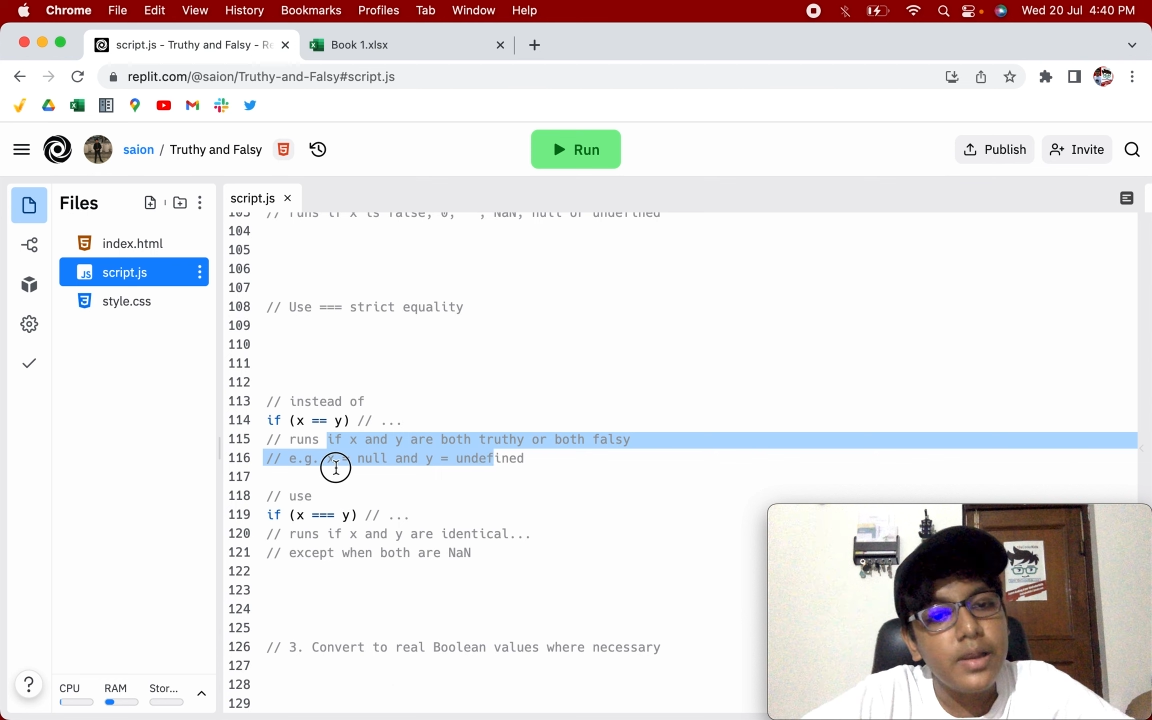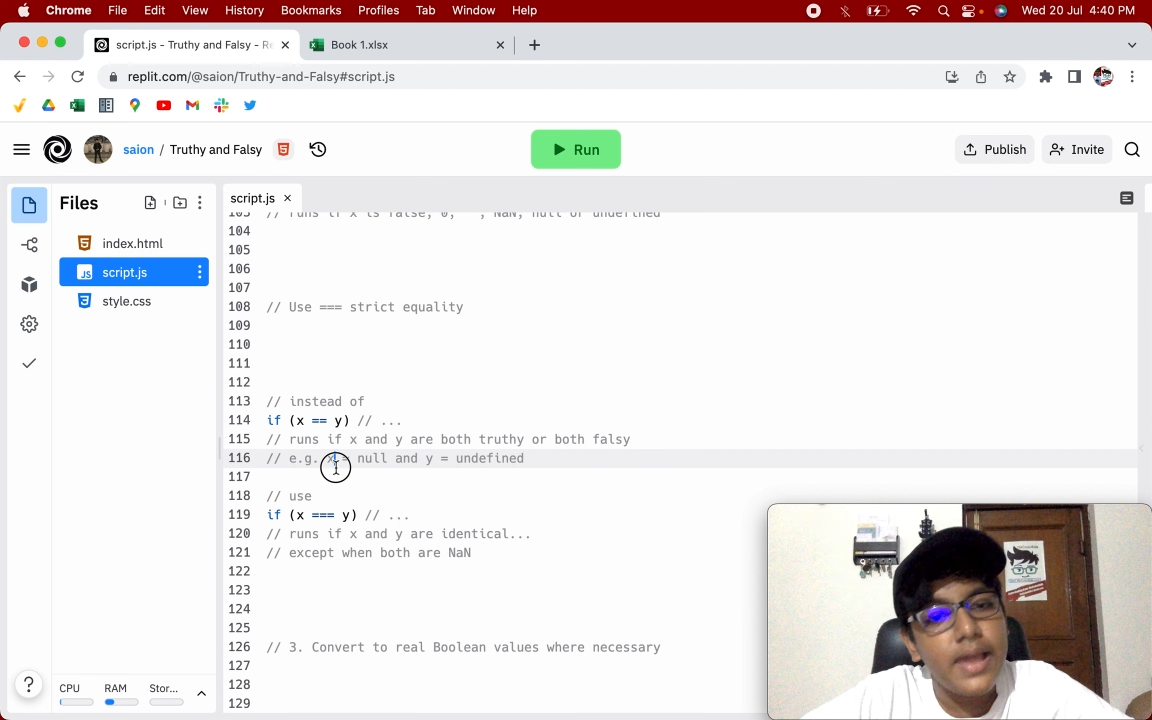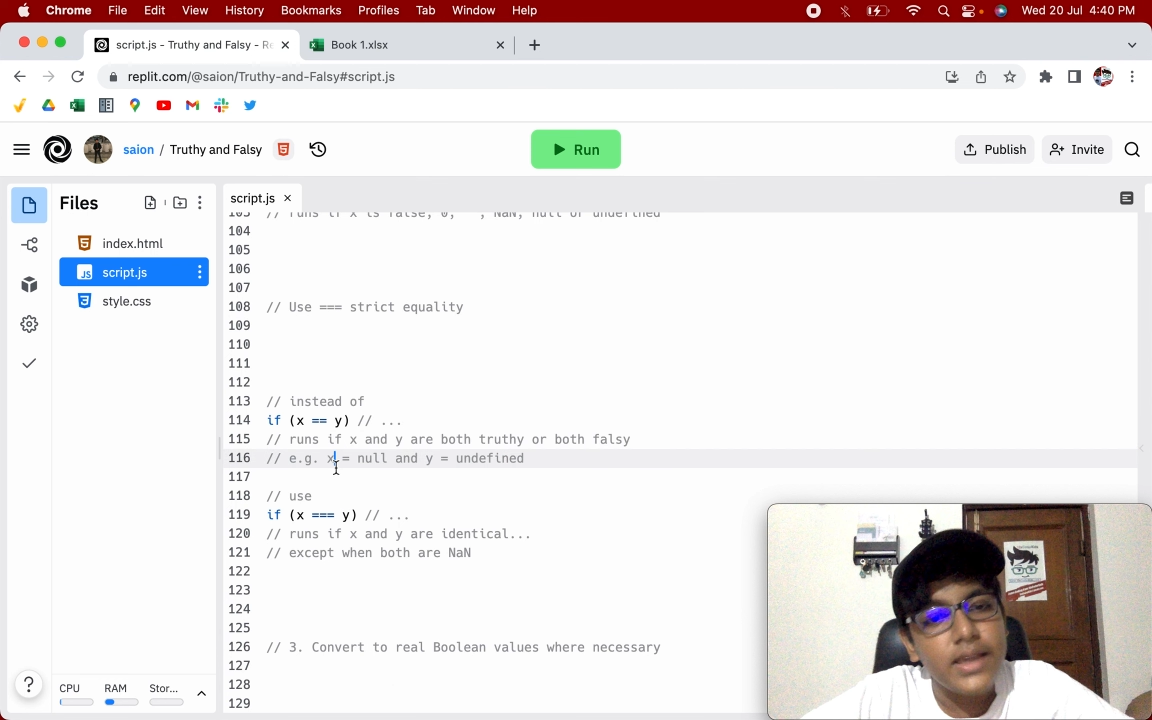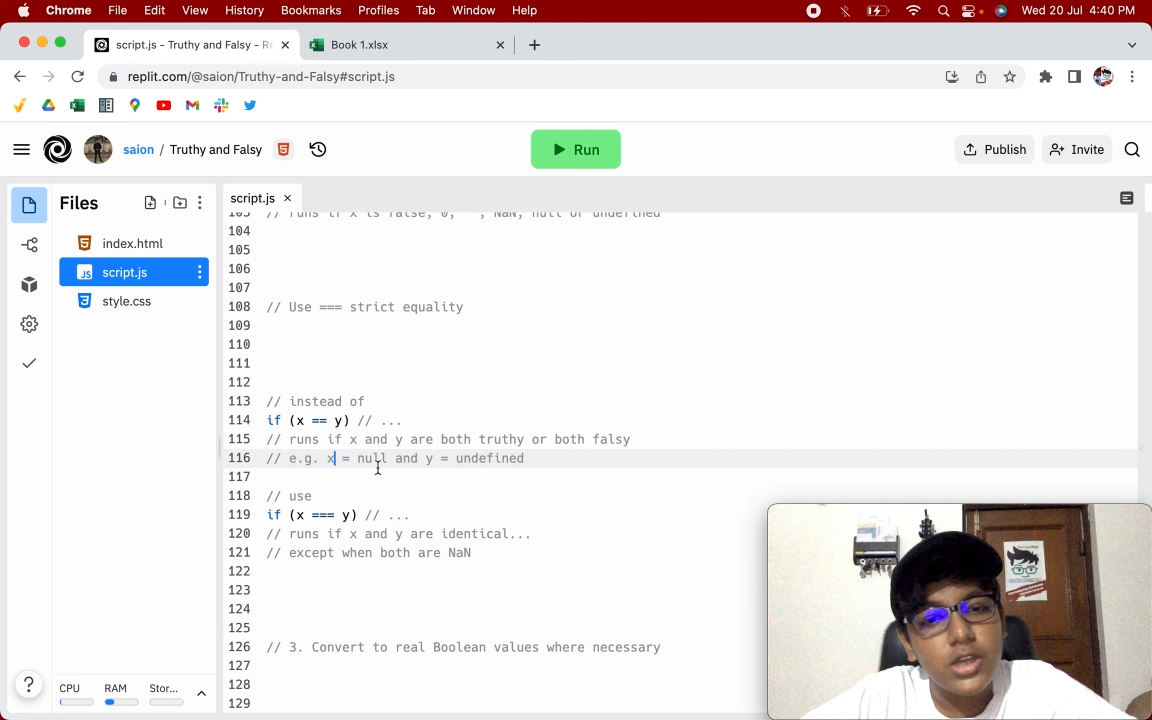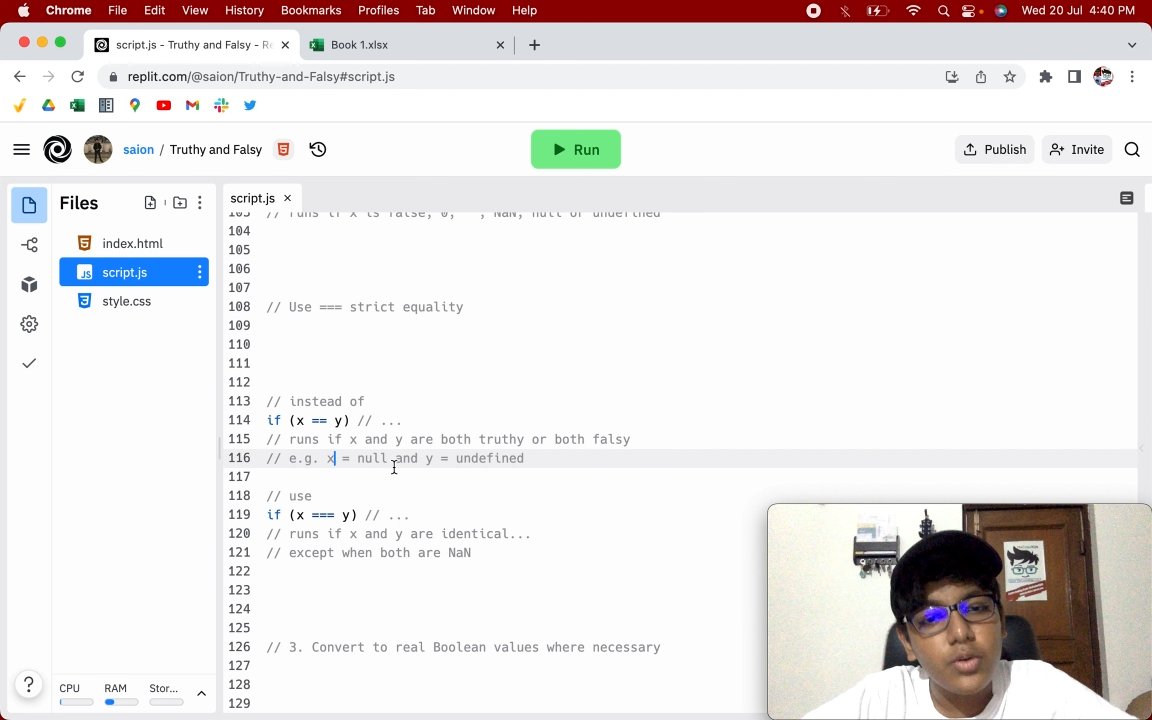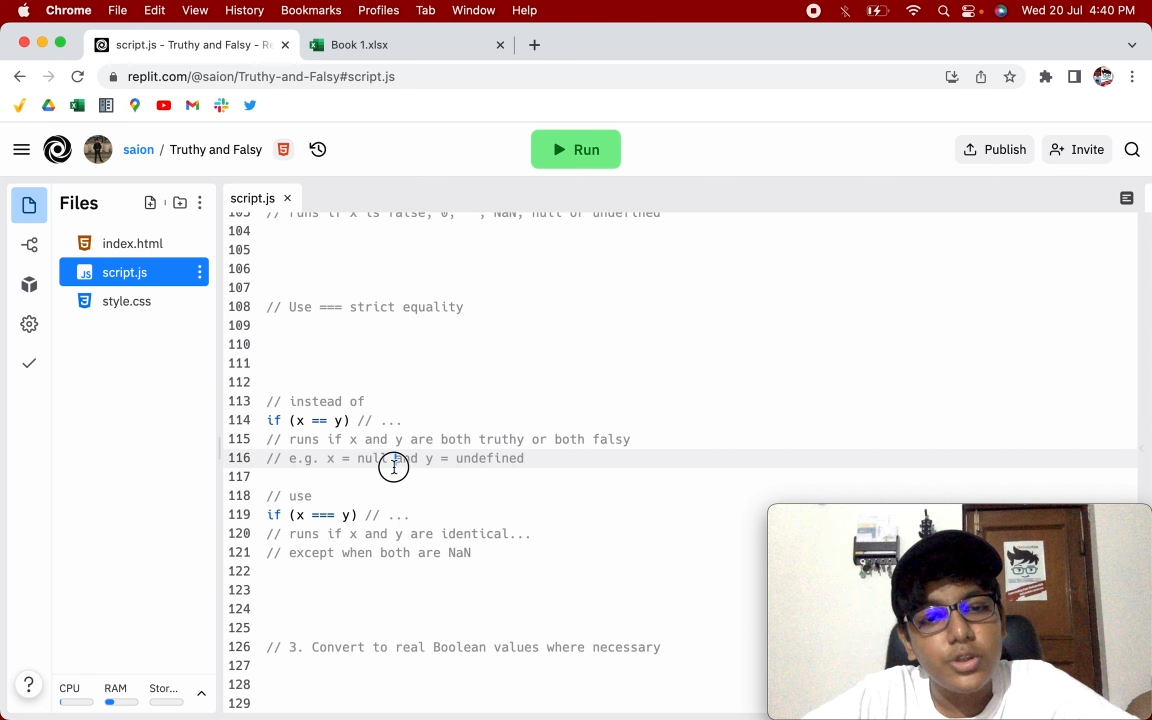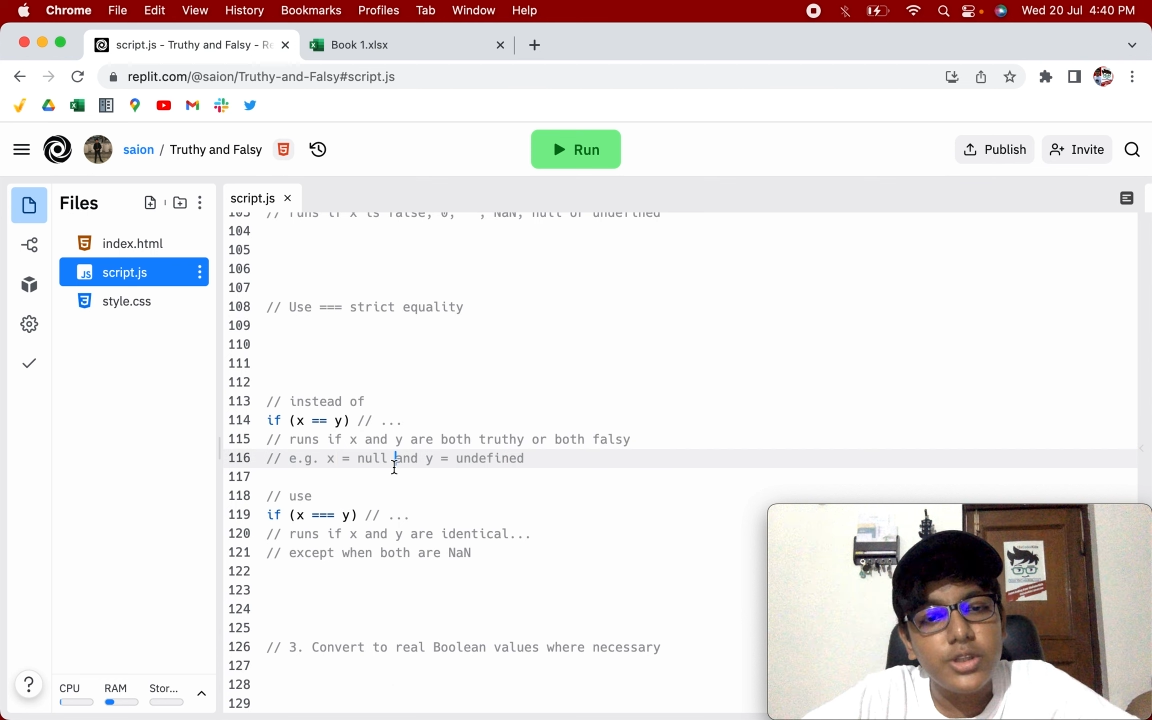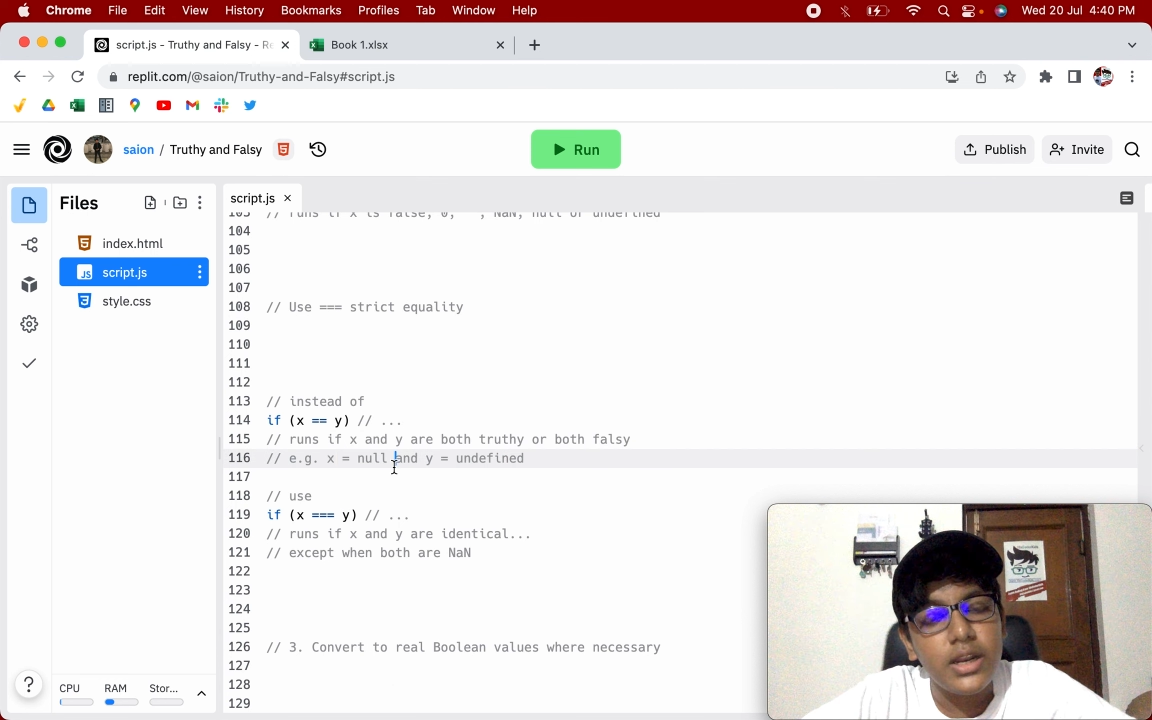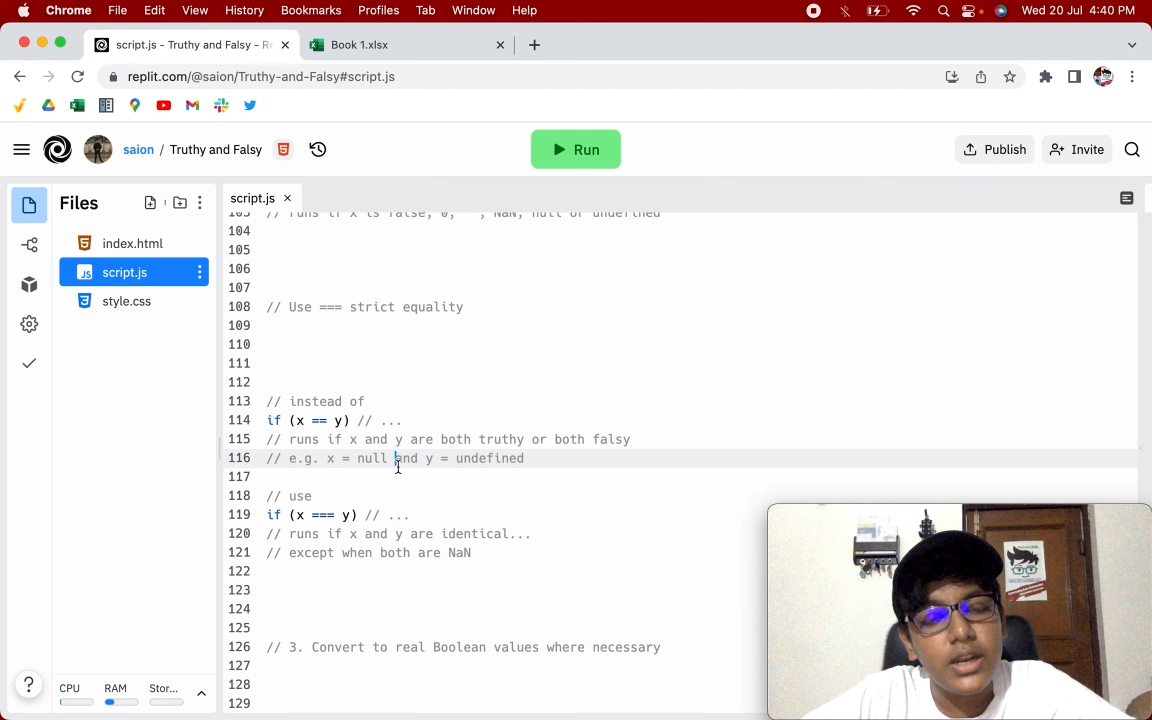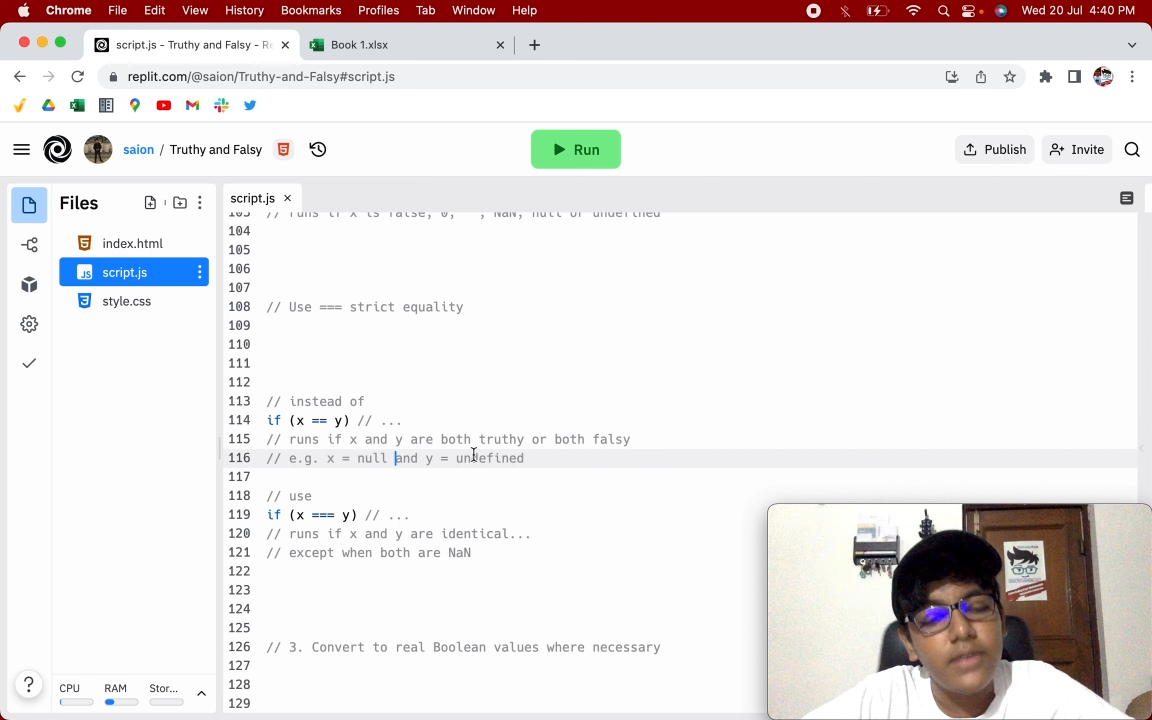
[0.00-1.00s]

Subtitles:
x equals none and